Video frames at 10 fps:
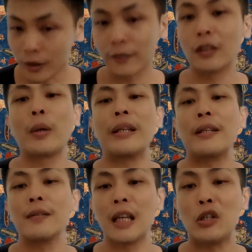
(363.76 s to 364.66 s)
of the
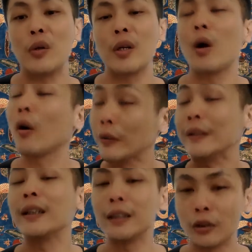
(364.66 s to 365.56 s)
20th century, oral
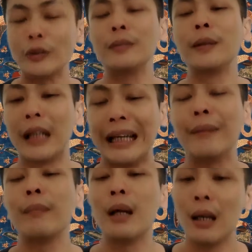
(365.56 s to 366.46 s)
history
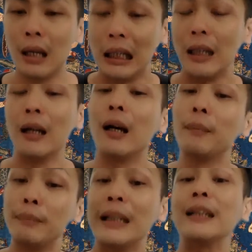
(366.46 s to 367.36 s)
became a
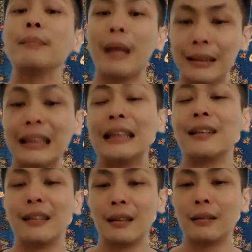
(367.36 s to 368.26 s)
main method
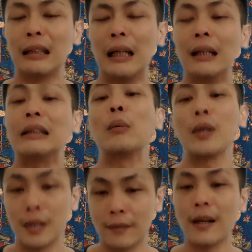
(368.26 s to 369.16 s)
that
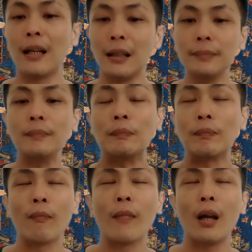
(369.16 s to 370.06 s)
was developed
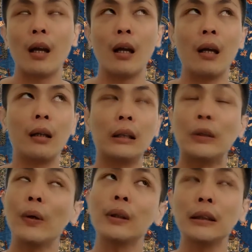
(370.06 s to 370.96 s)
in
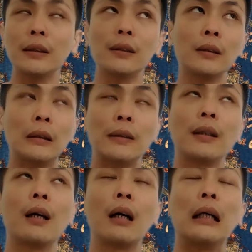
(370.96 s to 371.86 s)
order to
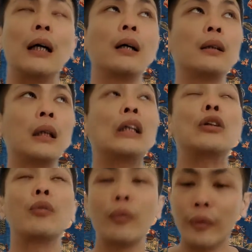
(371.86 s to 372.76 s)

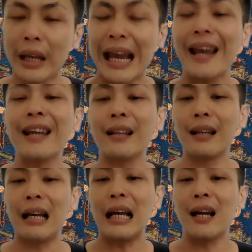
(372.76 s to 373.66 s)
create
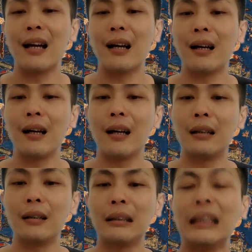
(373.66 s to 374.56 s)

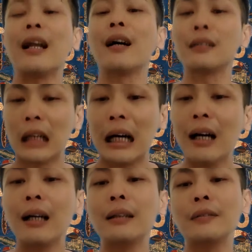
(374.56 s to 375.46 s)
an
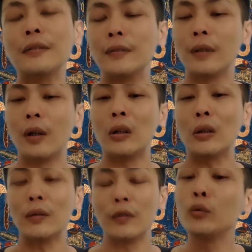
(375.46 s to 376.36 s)
archive
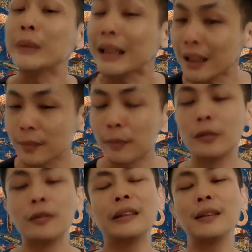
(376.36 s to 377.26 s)
of human
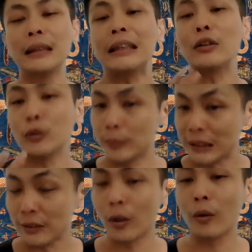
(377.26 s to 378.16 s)
experience and human
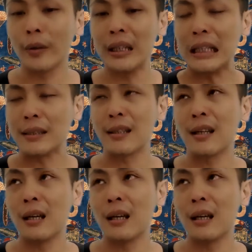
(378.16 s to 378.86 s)
stories,